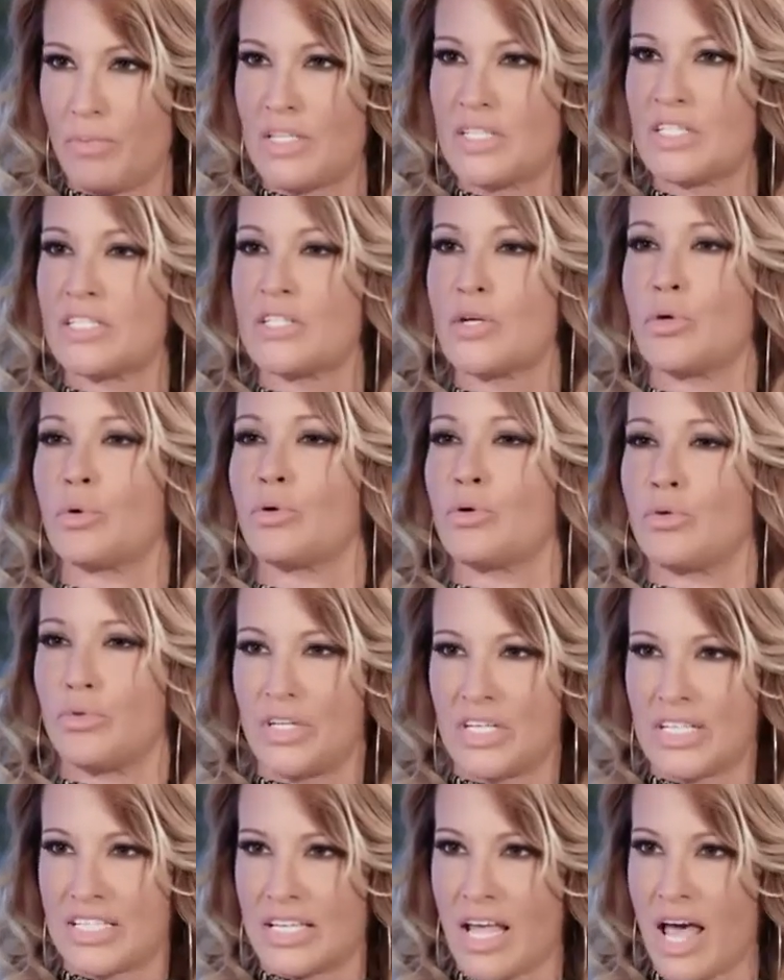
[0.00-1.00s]
been so
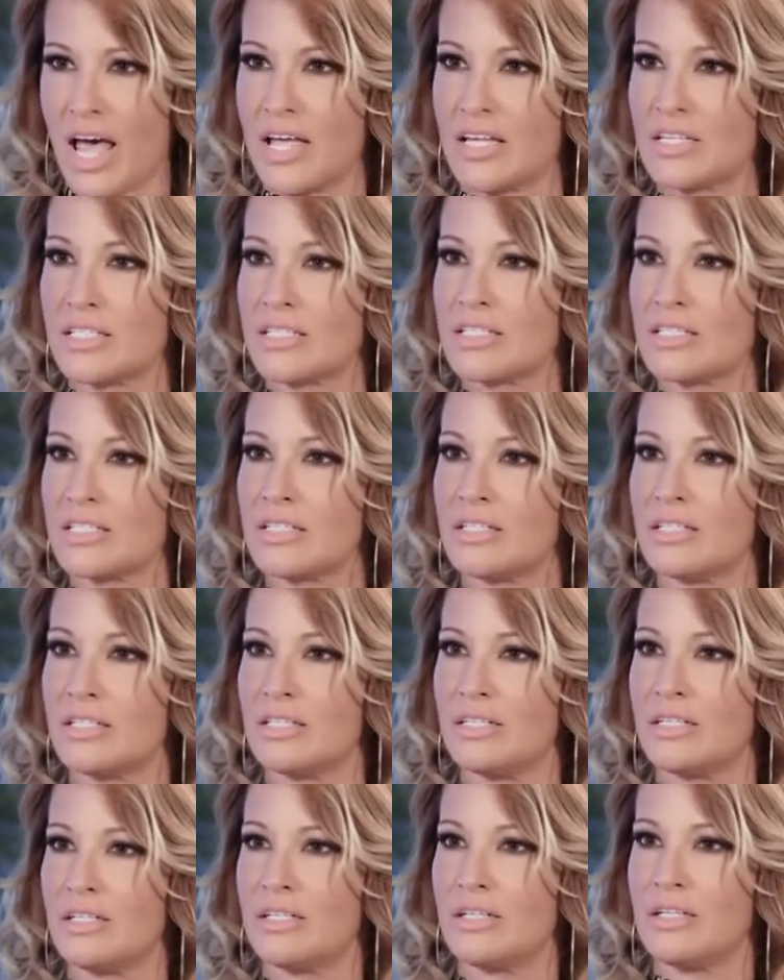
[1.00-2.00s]
criticized,
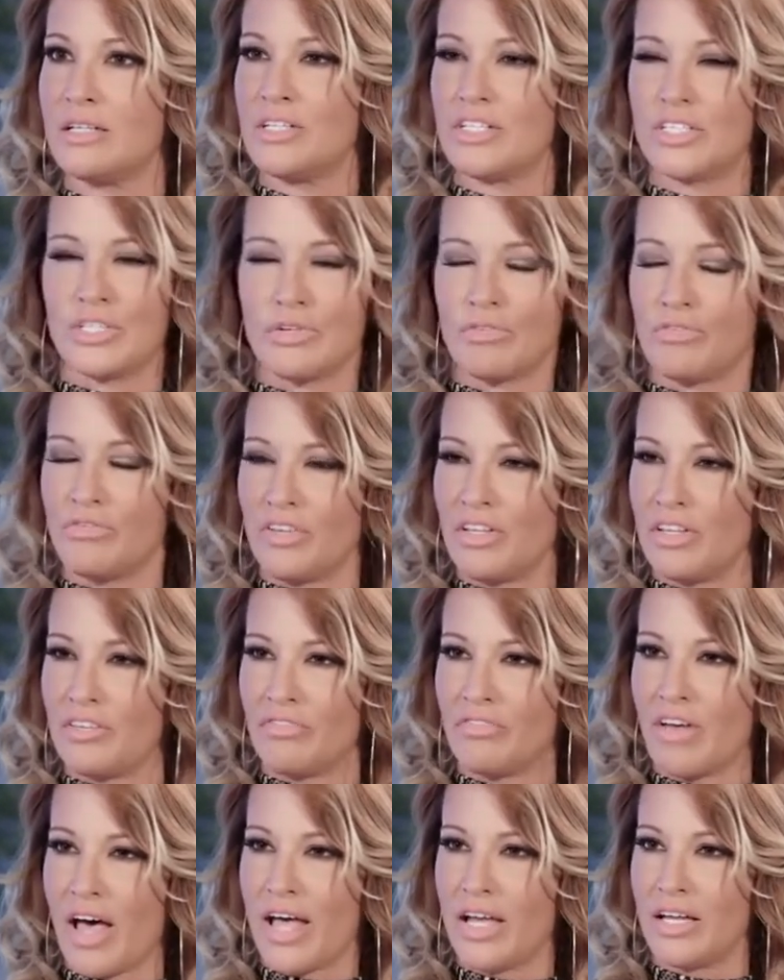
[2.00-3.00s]
so
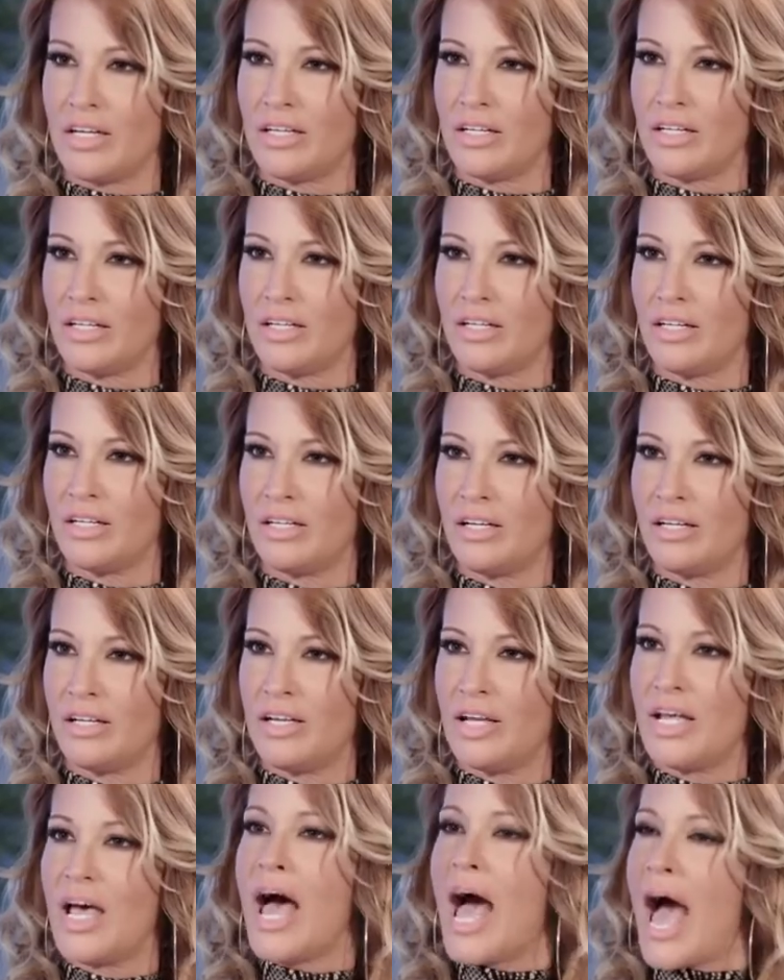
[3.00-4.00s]
vilified.
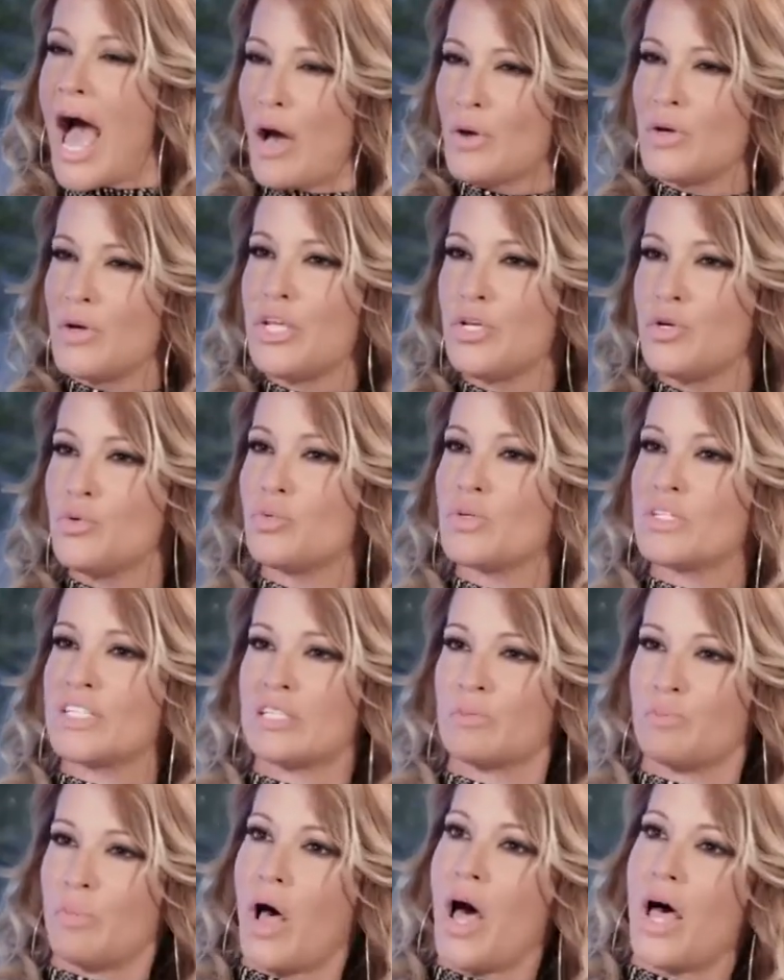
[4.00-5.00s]
How do you
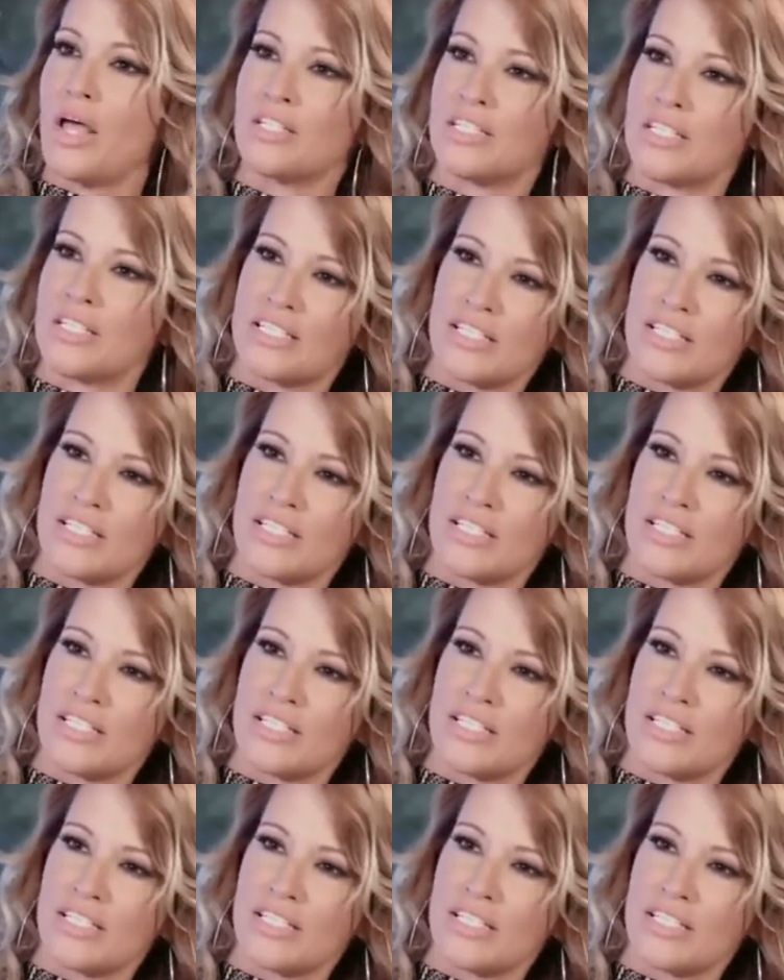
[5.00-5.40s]
respond to